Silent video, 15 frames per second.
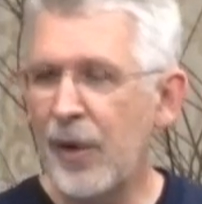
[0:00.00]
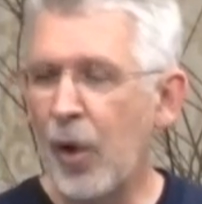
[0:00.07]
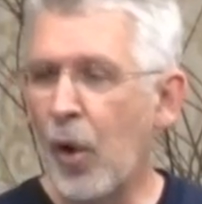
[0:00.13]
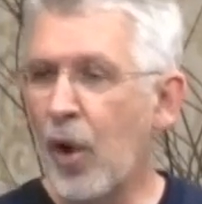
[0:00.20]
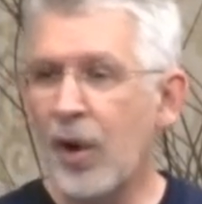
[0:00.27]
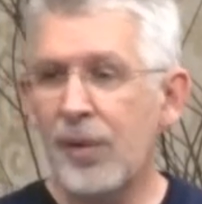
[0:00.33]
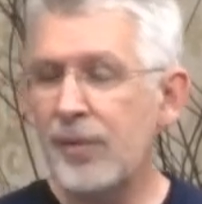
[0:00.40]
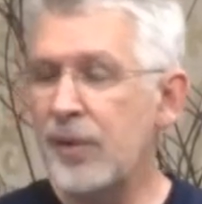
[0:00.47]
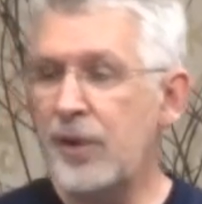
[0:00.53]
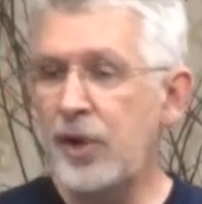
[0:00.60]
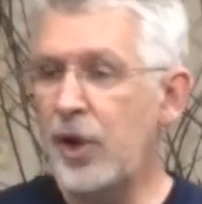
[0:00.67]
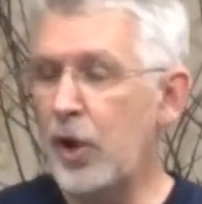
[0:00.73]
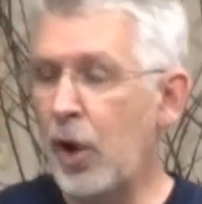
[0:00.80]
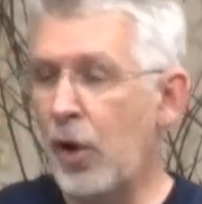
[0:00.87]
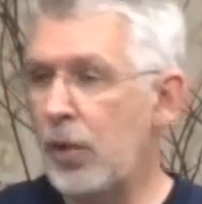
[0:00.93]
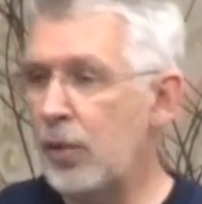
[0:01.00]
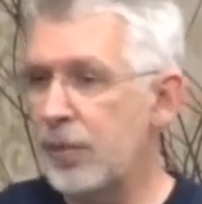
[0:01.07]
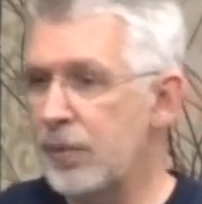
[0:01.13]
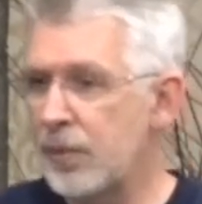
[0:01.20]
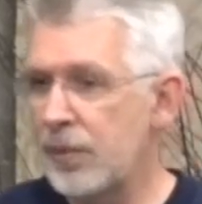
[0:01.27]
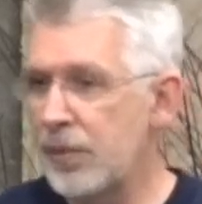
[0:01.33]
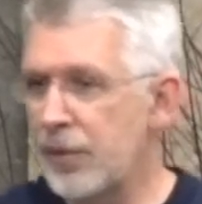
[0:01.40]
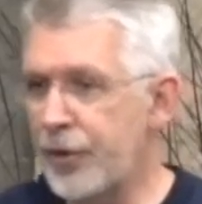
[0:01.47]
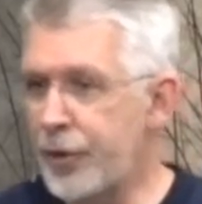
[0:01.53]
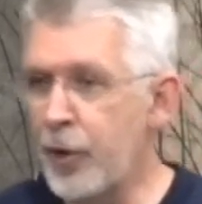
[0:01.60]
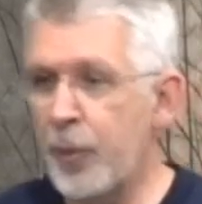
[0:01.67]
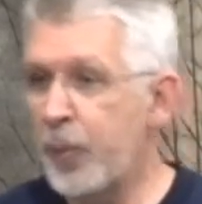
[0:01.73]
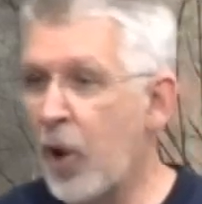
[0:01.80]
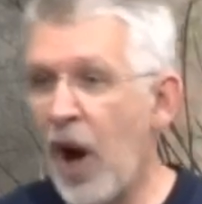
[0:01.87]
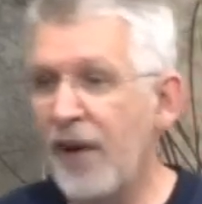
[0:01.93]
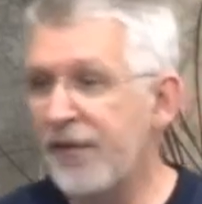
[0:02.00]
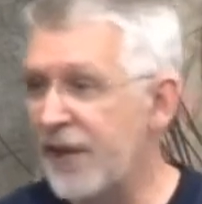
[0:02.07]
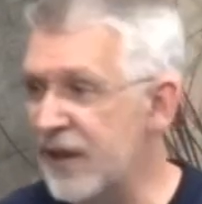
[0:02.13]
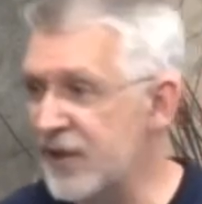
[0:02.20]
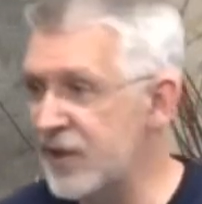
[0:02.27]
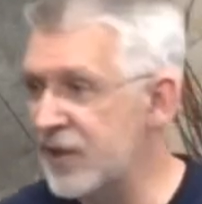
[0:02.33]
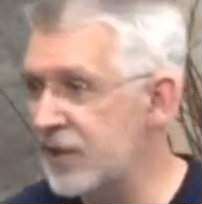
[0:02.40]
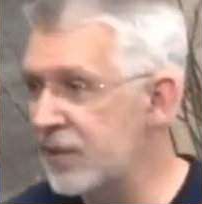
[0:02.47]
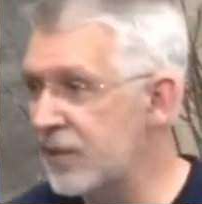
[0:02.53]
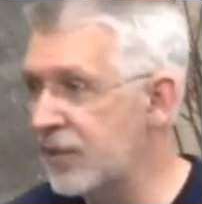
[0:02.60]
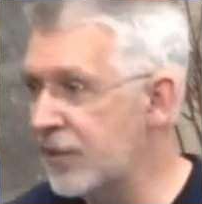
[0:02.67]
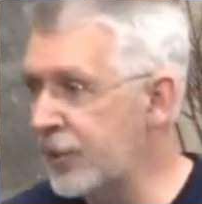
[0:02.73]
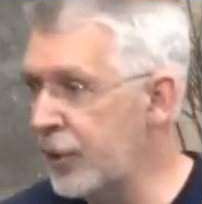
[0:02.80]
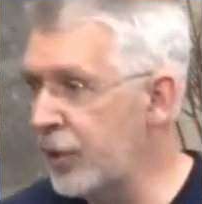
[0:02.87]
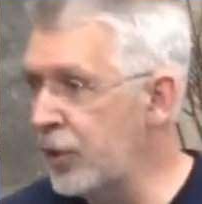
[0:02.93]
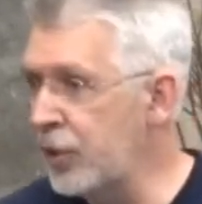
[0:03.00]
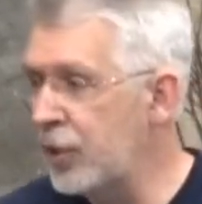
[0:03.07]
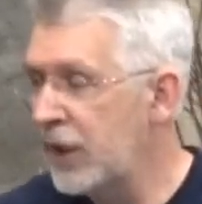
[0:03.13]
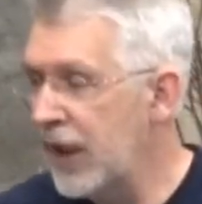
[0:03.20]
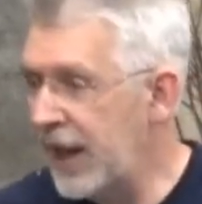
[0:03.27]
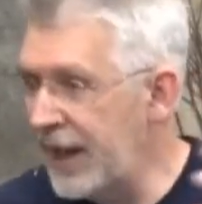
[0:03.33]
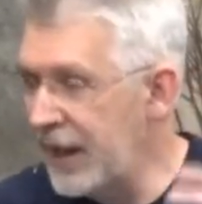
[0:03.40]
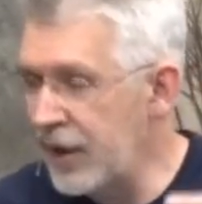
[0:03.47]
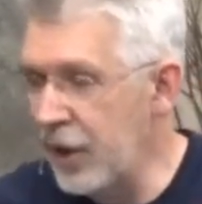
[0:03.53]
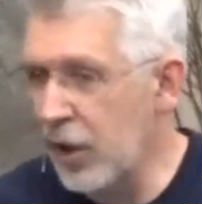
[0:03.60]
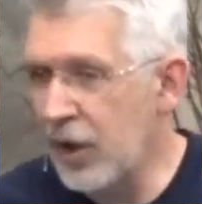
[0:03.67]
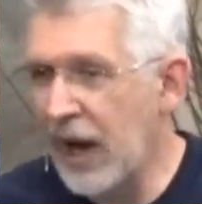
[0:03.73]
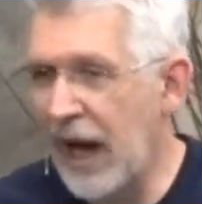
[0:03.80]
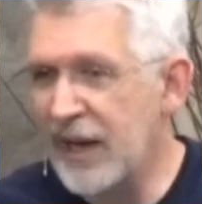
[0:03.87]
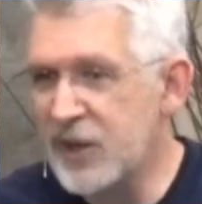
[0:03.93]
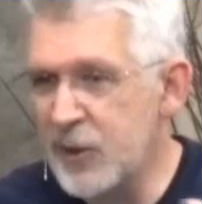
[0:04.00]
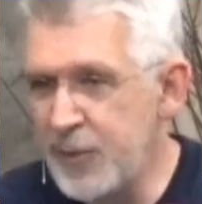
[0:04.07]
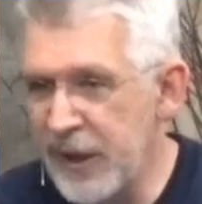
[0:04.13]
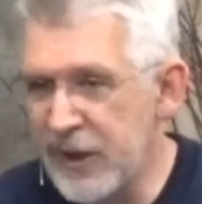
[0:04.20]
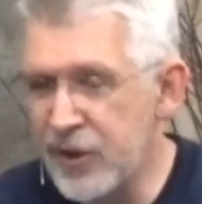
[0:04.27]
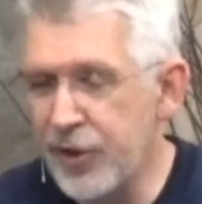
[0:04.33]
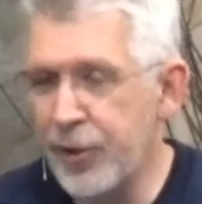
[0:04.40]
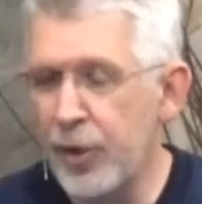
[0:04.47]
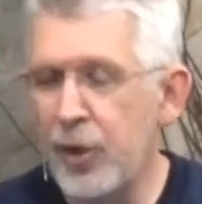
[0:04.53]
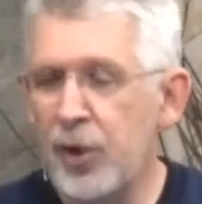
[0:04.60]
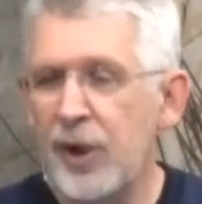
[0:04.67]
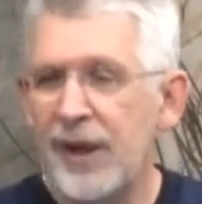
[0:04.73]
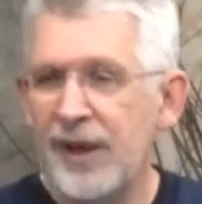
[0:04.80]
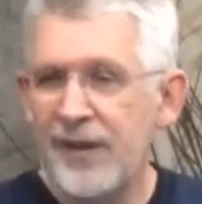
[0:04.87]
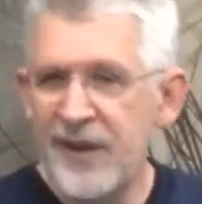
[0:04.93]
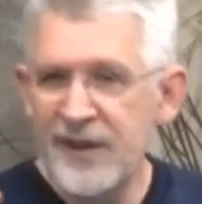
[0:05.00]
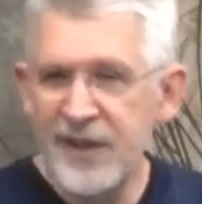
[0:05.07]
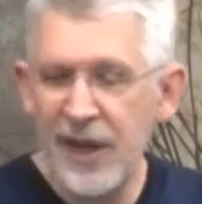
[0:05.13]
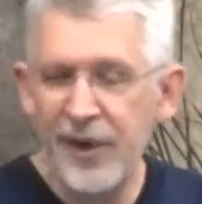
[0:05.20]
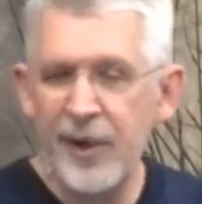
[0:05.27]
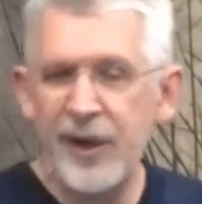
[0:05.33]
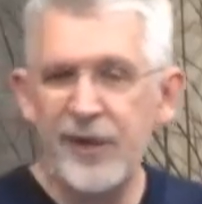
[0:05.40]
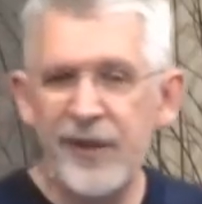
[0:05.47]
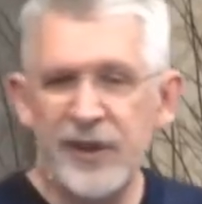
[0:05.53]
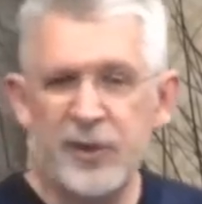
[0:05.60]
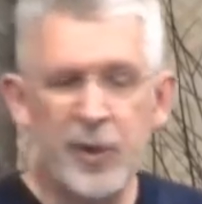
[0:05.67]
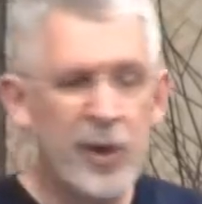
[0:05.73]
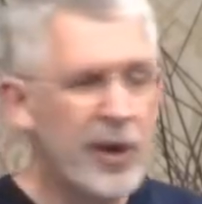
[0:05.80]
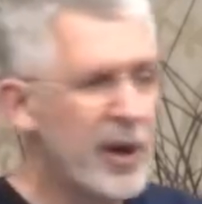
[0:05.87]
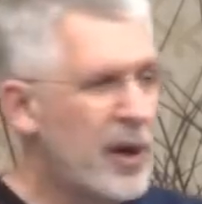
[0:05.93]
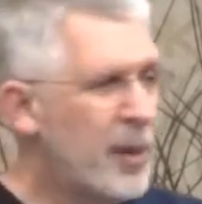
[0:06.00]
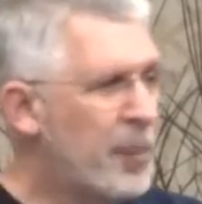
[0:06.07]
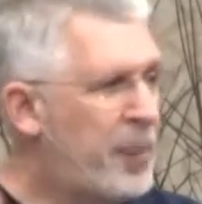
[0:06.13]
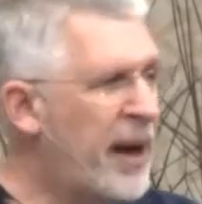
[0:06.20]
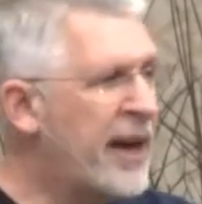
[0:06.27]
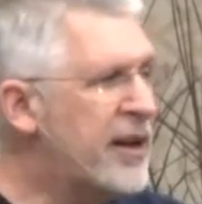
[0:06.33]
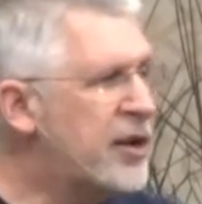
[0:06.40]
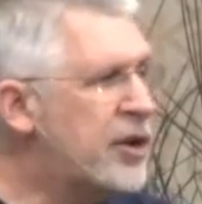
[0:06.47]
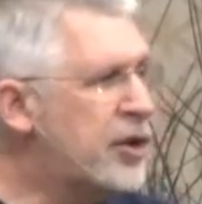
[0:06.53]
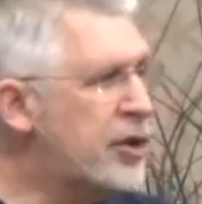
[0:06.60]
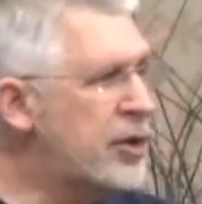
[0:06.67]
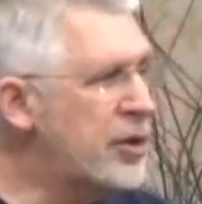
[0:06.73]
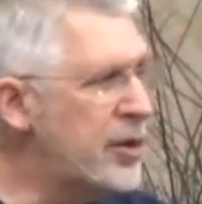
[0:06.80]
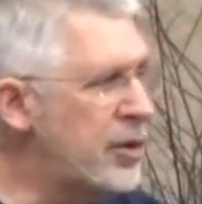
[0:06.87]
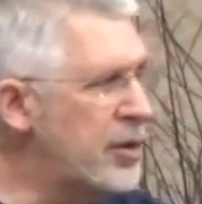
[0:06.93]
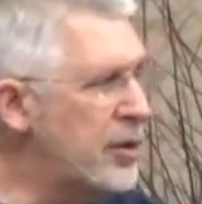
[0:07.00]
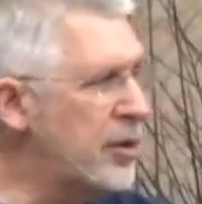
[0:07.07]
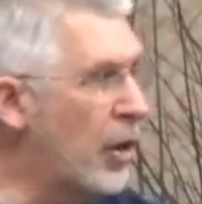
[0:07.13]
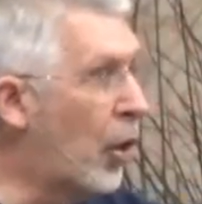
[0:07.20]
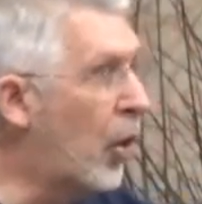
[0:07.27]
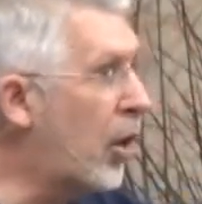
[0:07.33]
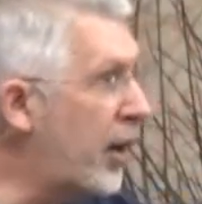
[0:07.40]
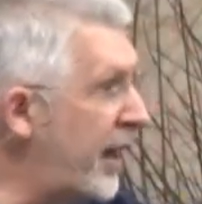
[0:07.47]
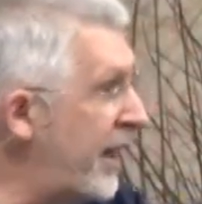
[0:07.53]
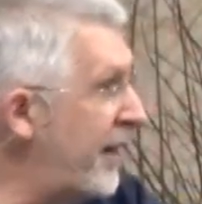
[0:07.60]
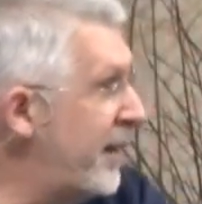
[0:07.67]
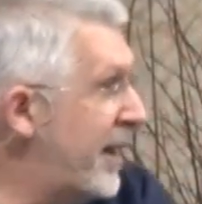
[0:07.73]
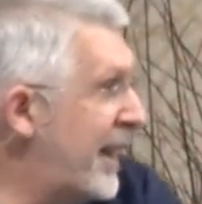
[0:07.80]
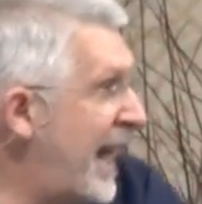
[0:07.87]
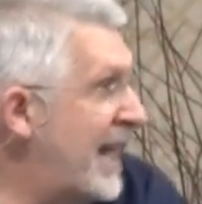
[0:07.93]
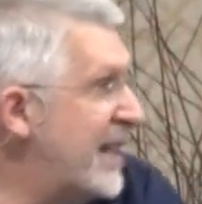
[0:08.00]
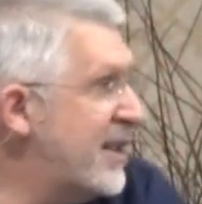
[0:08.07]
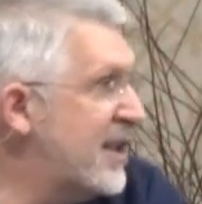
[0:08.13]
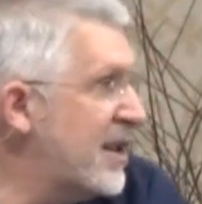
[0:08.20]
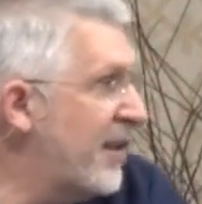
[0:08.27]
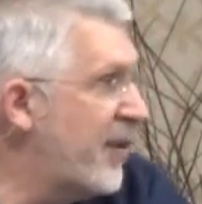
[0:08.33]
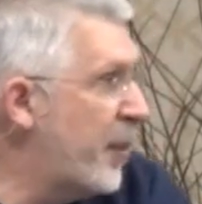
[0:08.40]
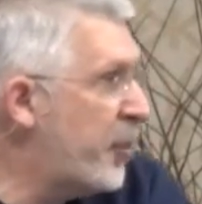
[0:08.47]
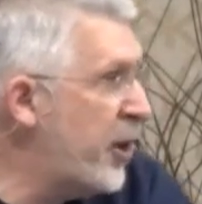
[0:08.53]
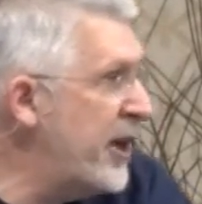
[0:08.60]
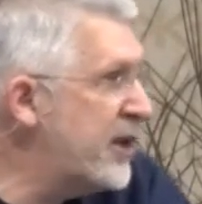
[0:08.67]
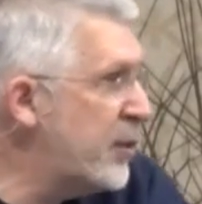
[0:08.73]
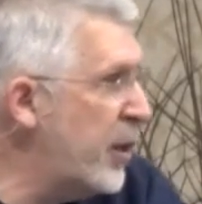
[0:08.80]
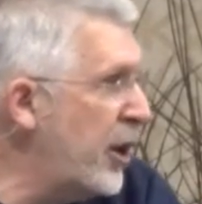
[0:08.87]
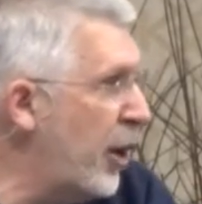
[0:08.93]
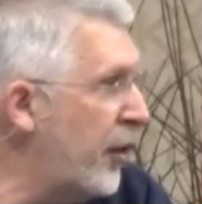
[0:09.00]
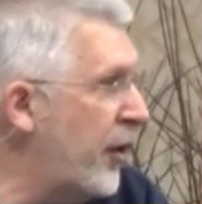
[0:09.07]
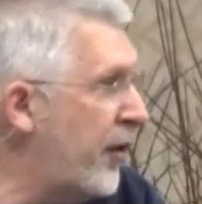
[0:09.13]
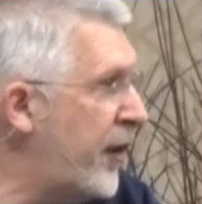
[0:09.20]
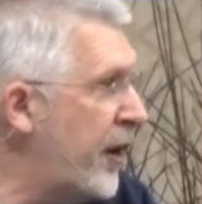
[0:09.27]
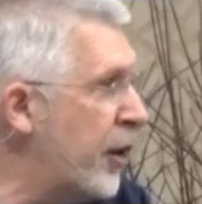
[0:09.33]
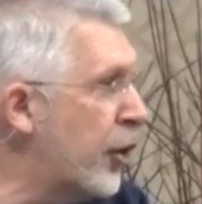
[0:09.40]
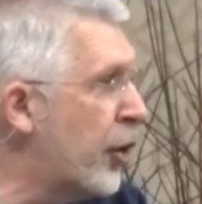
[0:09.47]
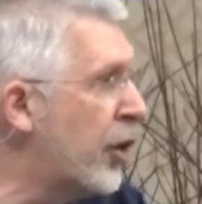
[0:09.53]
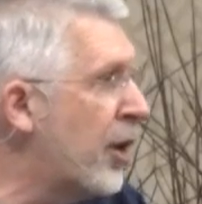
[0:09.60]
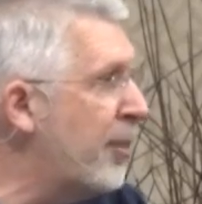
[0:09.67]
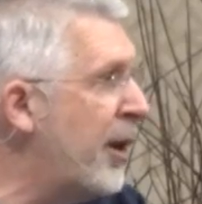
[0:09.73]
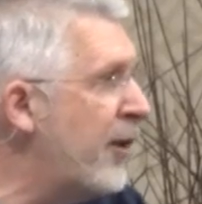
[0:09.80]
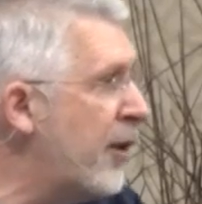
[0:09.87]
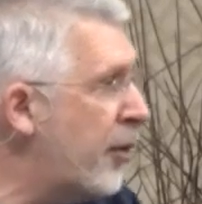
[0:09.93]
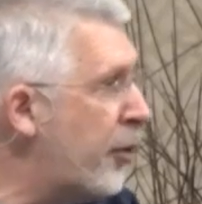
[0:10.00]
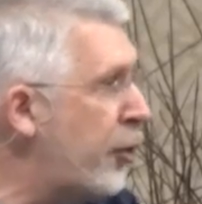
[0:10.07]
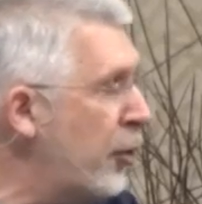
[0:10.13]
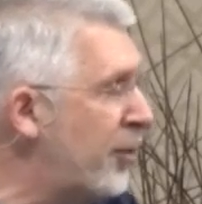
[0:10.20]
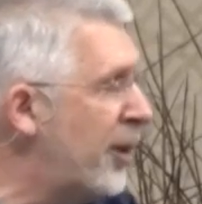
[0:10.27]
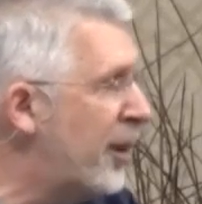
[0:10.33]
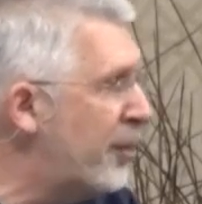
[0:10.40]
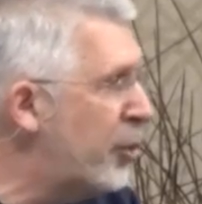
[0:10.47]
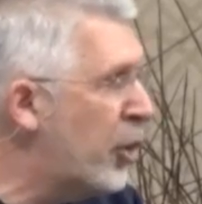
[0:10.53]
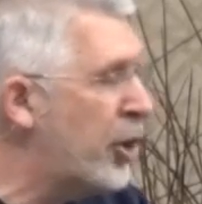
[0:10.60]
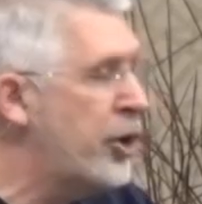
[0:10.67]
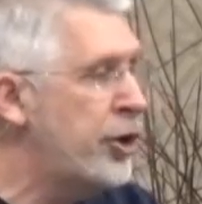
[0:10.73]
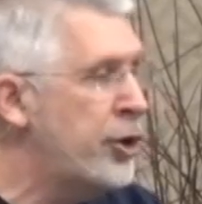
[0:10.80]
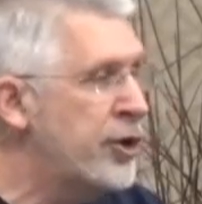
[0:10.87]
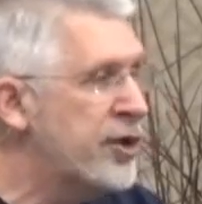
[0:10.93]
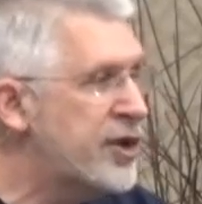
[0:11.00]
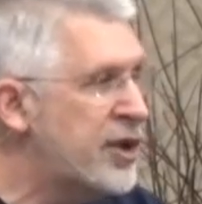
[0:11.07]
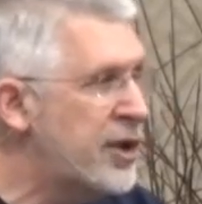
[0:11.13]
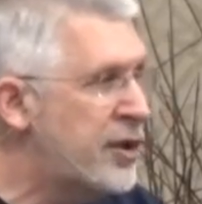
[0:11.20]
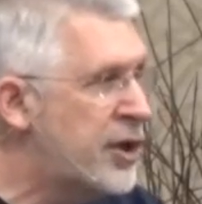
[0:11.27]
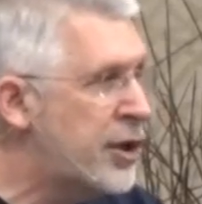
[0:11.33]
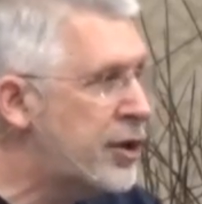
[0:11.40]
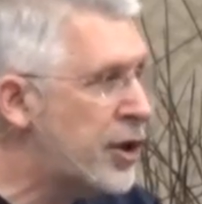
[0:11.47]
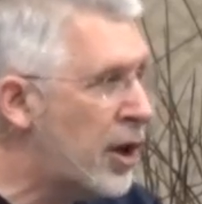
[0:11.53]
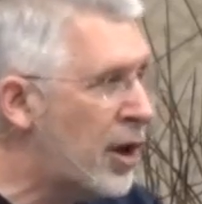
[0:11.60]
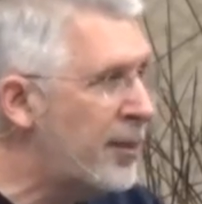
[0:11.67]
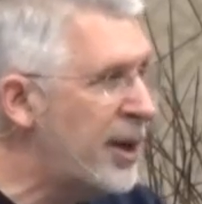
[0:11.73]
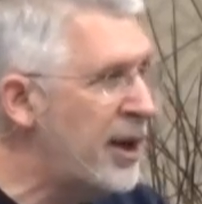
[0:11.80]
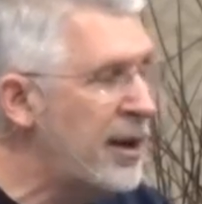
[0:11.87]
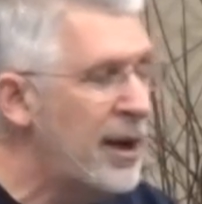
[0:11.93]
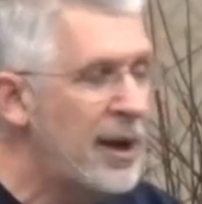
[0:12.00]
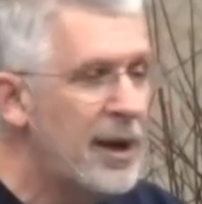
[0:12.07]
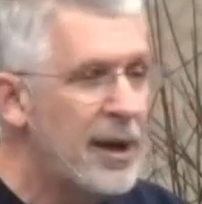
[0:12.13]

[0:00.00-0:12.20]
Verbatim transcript: or, you know, through prophets, through, you know, God speaks through this other individual. But, or in the cases of the priests, we know that the Urim and the Thummim were used to determine